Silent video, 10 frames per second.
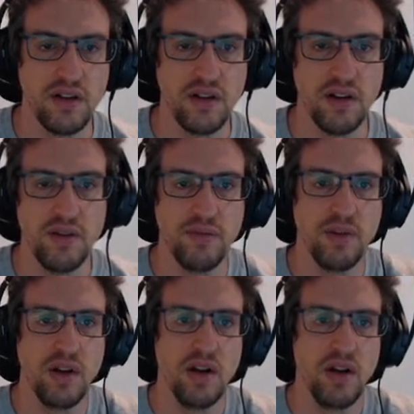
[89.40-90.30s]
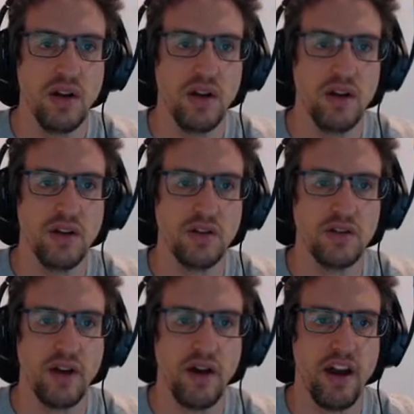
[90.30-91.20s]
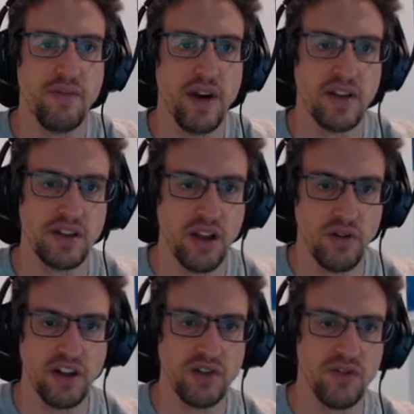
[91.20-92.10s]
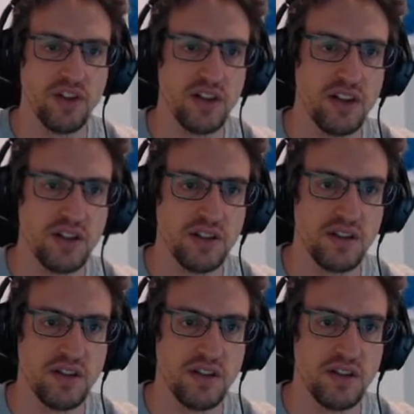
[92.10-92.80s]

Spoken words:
Okay. So now I have my acceleration for each of these.